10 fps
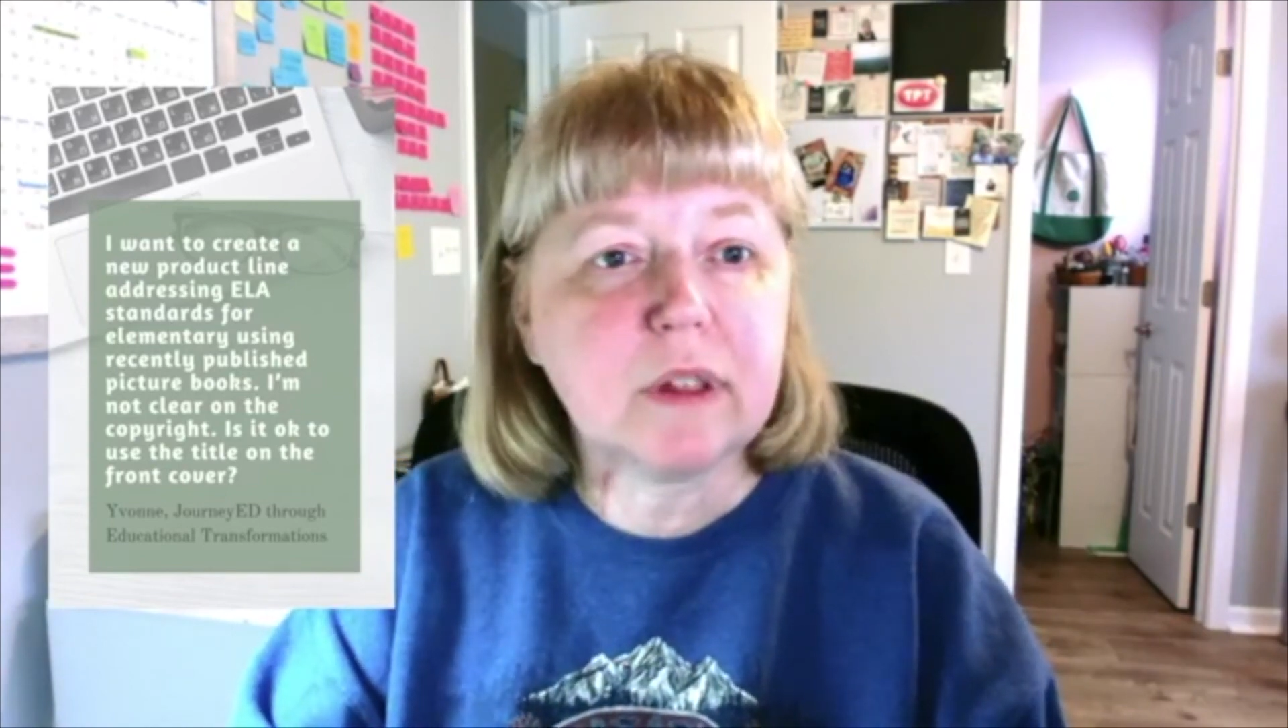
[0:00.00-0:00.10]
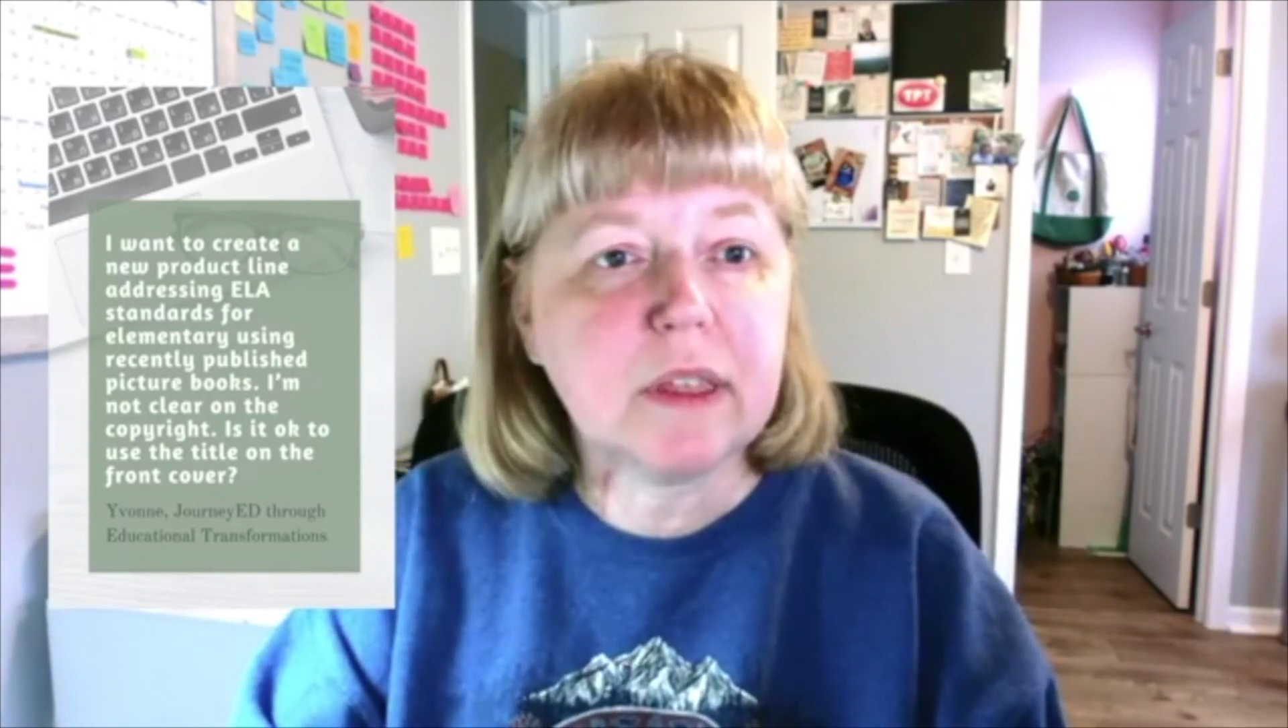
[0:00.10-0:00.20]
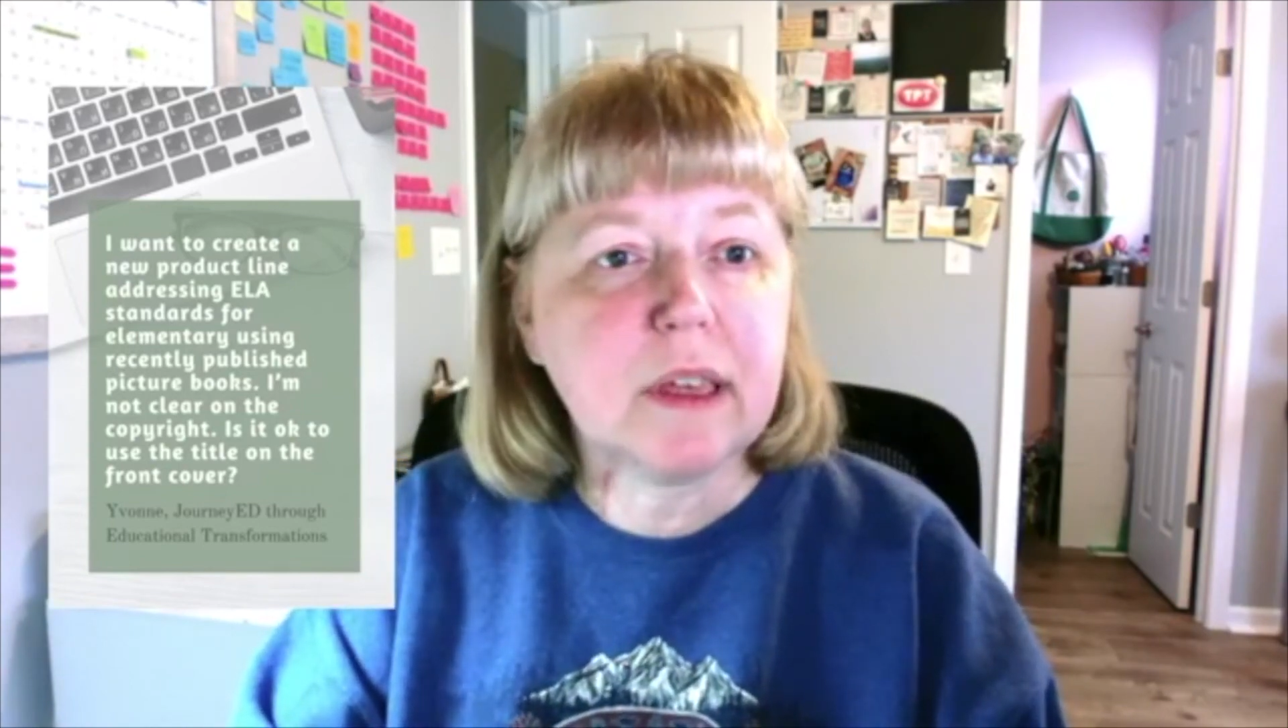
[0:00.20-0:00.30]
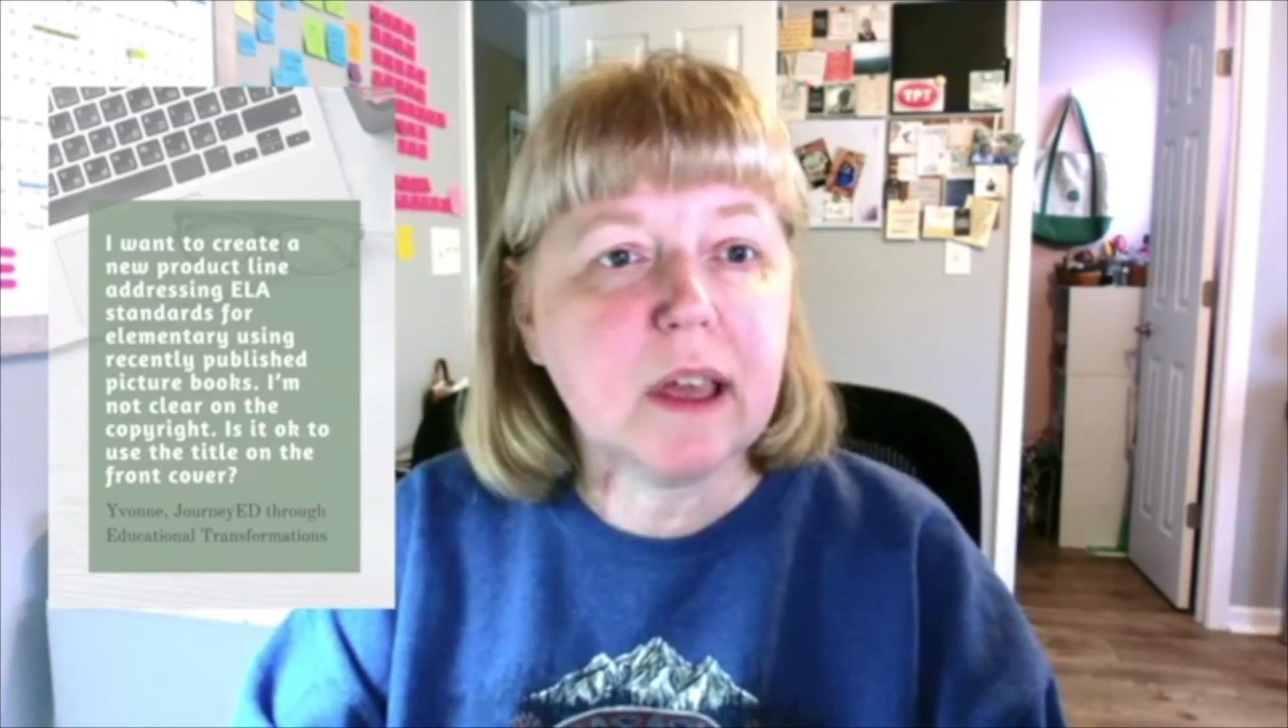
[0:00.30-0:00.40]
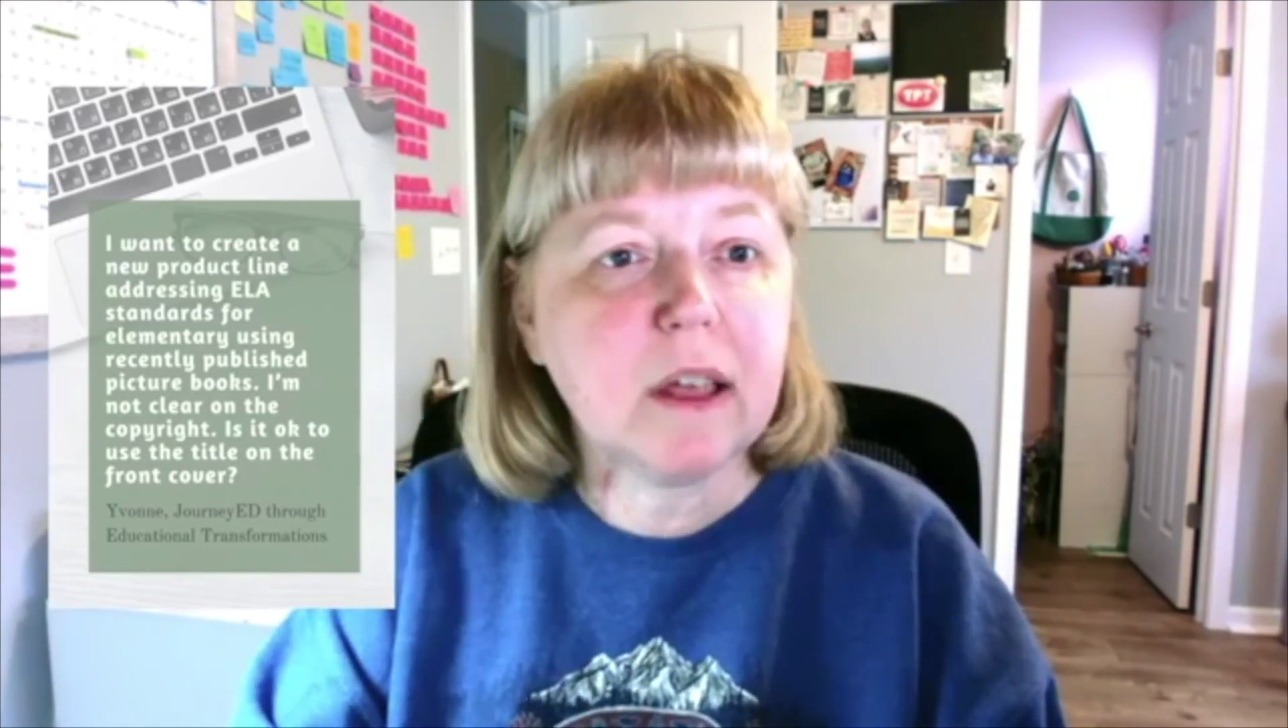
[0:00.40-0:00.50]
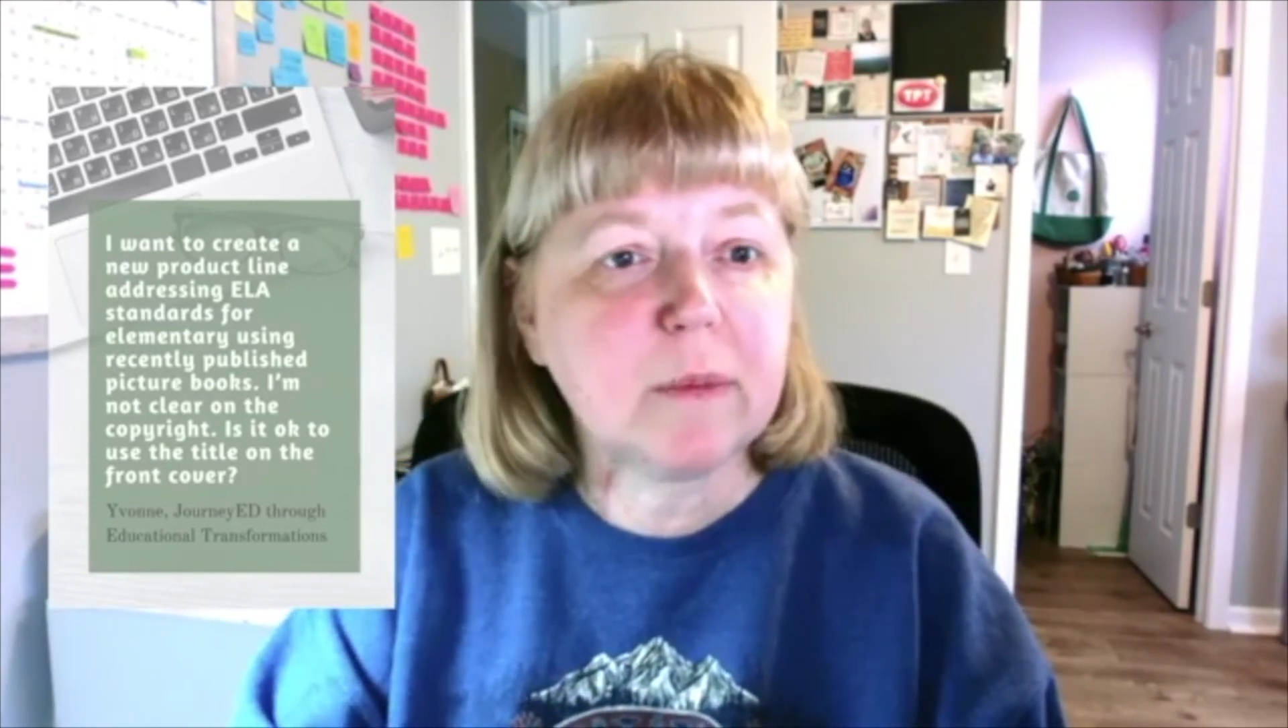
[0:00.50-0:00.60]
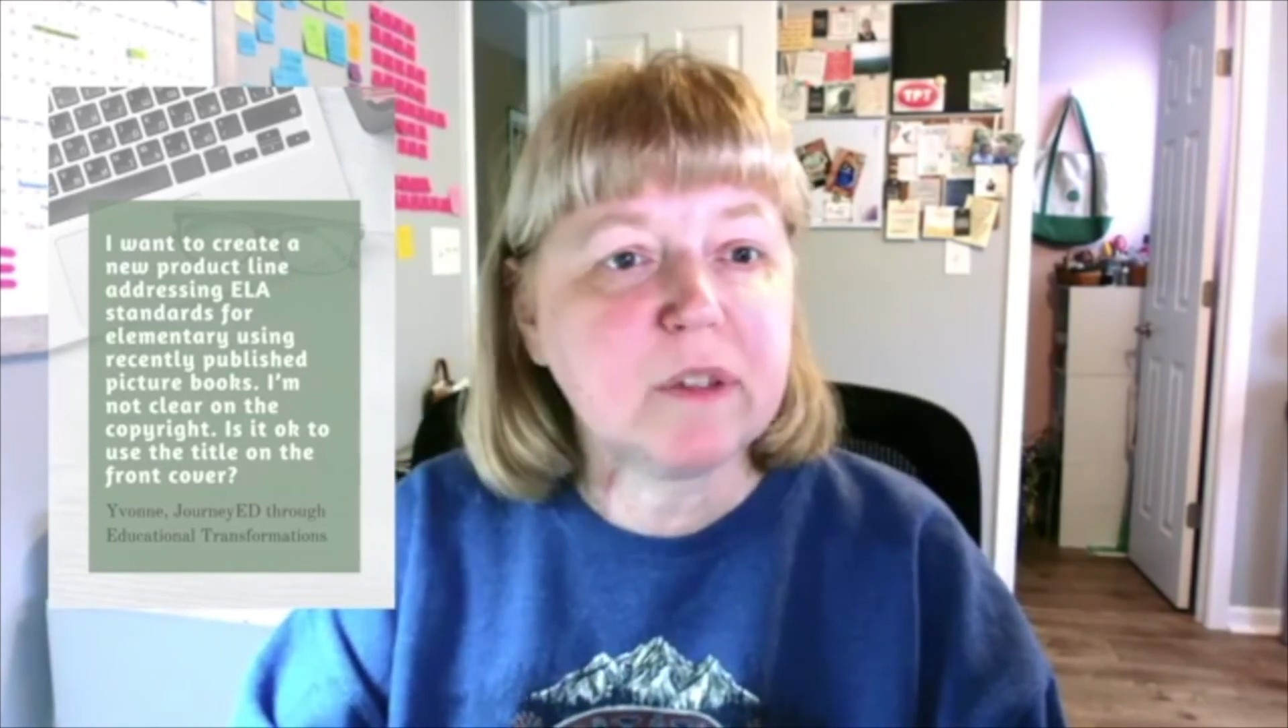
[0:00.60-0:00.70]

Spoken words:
that helps you